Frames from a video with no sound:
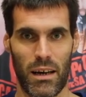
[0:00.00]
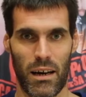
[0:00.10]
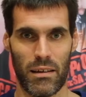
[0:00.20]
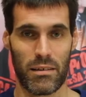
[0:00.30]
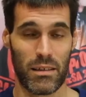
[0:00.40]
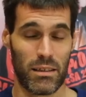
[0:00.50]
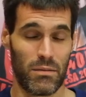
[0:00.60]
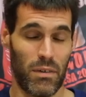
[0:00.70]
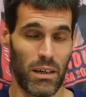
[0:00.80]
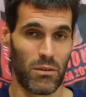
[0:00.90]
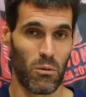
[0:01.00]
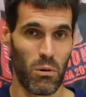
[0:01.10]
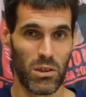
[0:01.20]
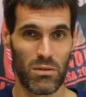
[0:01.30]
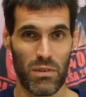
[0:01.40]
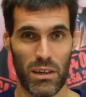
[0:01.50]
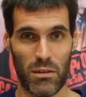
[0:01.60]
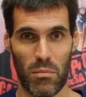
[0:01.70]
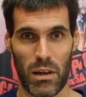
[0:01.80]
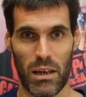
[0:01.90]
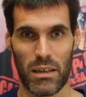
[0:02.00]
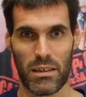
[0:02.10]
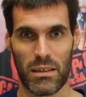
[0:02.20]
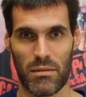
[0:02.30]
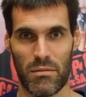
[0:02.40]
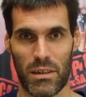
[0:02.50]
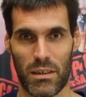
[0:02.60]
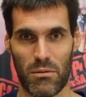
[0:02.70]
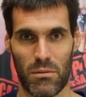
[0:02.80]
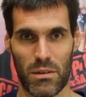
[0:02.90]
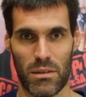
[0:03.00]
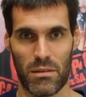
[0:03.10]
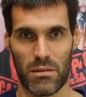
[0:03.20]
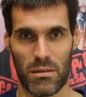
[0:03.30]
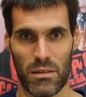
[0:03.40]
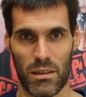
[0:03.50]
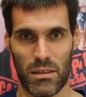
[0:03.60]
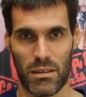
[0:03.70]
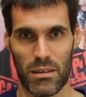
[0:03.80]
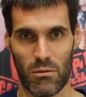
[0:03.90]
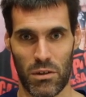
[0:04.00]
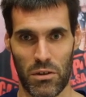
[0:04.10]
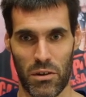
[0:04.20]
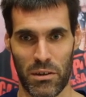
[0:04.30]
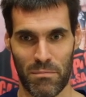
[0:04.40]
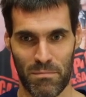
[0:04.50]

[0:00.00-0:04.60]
I think it's funny to watch, funny to play, and funny to watch. Yes, to enjoy.